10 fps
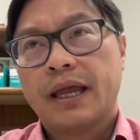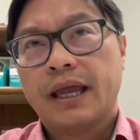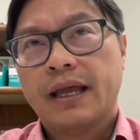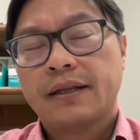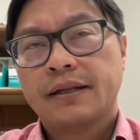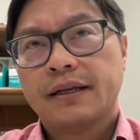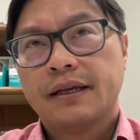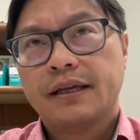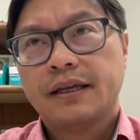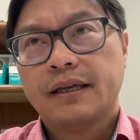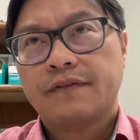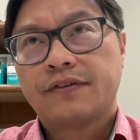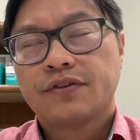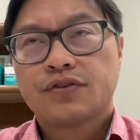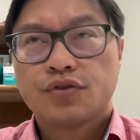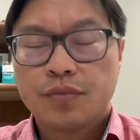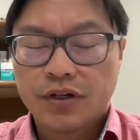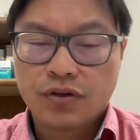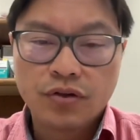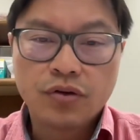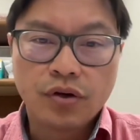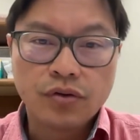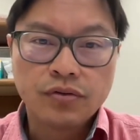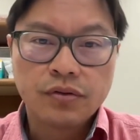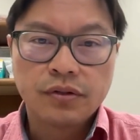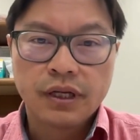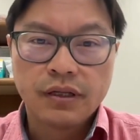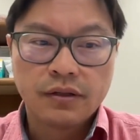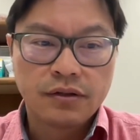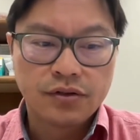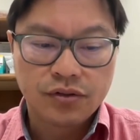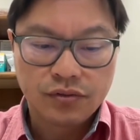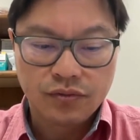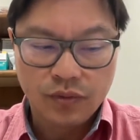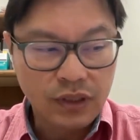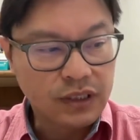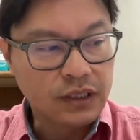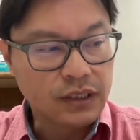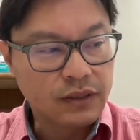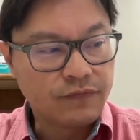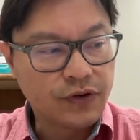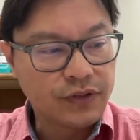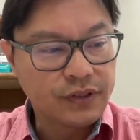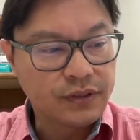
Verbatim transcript: And if there's too much glucose, then there's really a very